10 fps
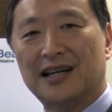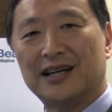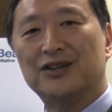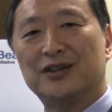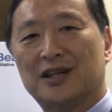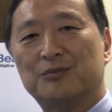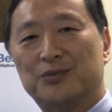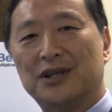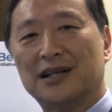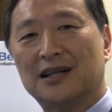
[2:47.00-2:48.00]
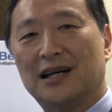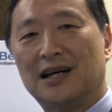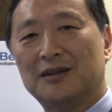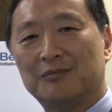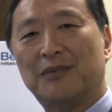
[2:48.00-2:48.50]
that you can bring
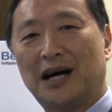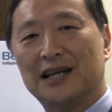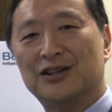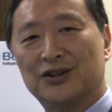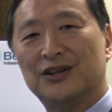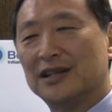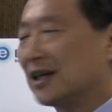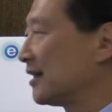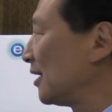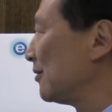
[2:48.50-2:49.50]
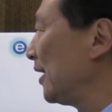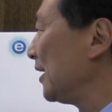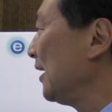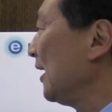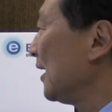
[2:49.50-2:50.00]
um, by doing it that way.